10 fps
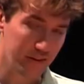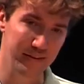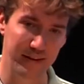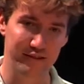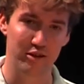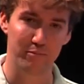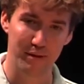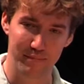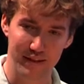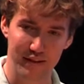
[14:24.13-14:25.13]
Next, our
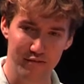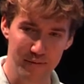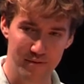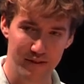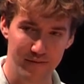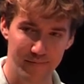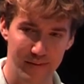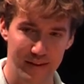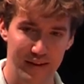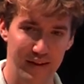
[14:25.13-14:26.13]
public key encryption.
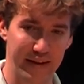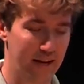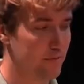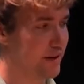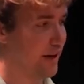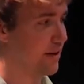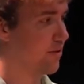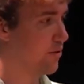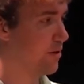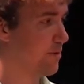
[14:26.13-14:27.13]
Again, we take
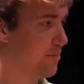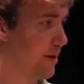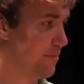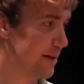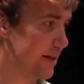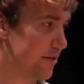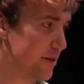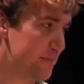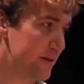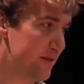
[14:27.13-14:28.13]
normal public key
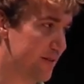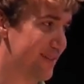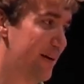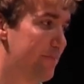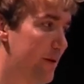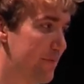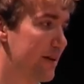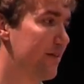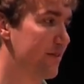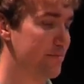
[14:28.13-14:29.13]
encryption, this time public
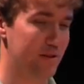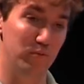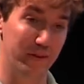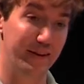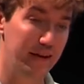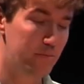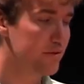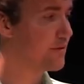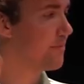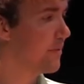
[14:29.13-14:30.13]
key encryption with
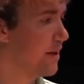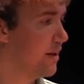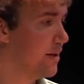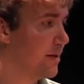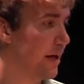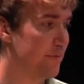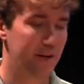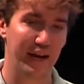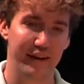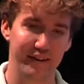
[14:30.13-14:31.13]
labels, and
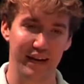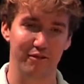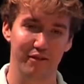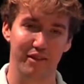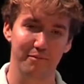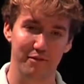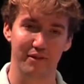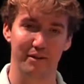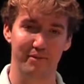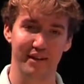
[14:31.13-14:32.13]
we add algorithms for
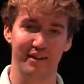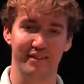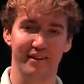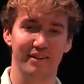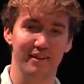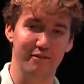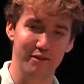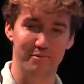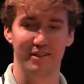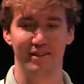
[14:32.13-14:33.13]
updating the
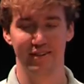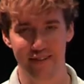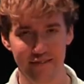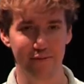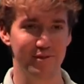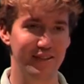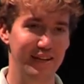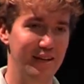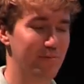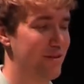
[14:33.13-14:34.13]
encryption and decryption
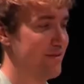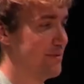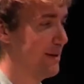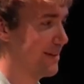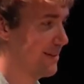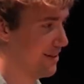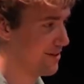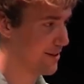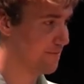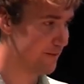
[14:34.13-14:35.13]
key with respect to
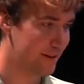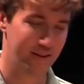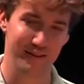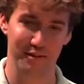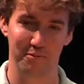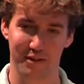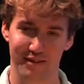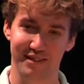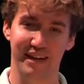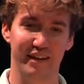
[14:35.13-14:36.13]
delta. This
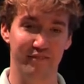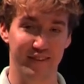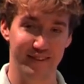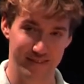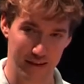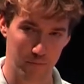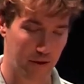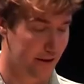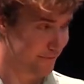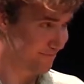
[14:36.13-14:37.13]
works kind of in the same
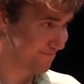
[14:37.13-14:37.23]
way.